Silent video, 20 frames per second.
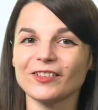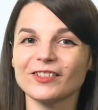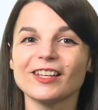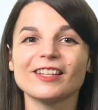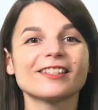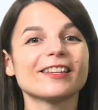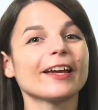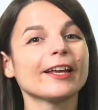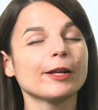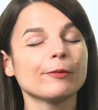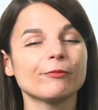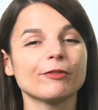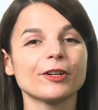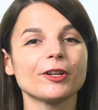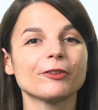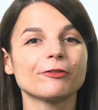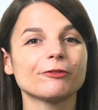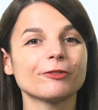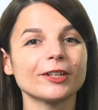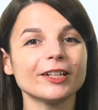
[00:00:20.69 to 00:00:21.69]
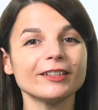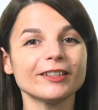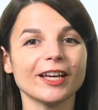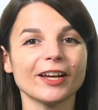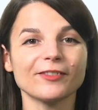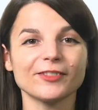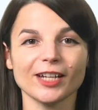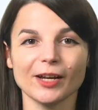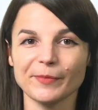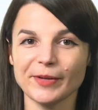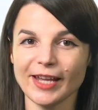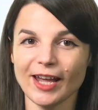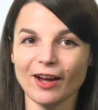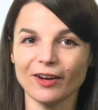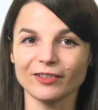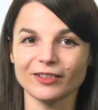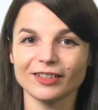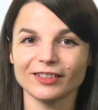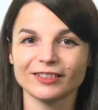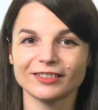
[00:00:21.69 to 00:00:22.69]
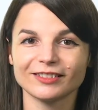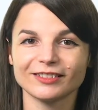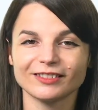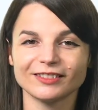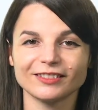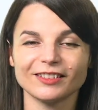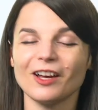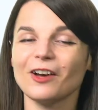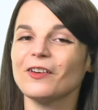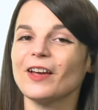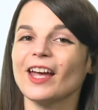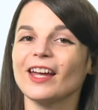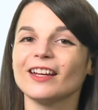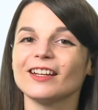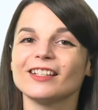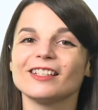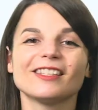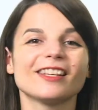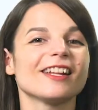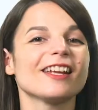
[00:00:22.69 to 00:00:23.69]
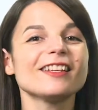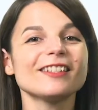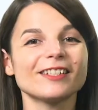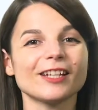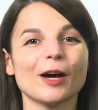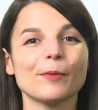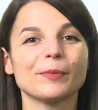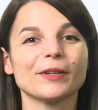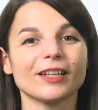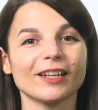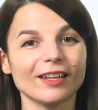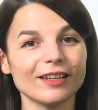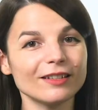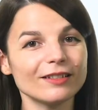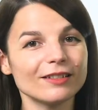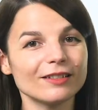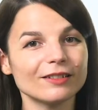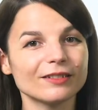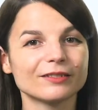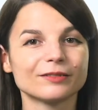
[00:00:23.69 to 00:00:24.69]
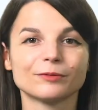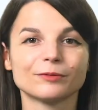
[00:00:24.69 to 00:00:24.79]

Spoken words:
to sign up for your free lifetime account. Okay, today's topic is